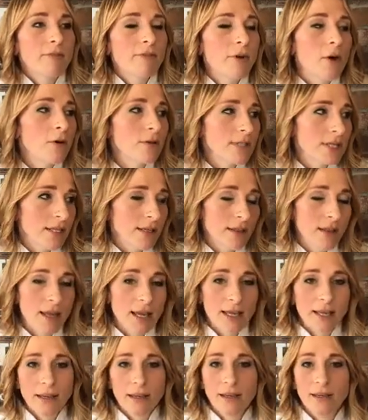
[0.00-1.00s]
frozen,
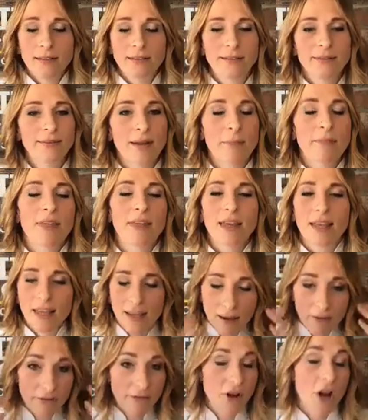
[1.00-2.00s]
like I'm thinking
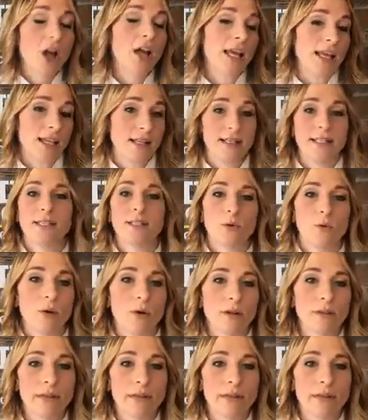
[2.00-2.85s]
of nuggets or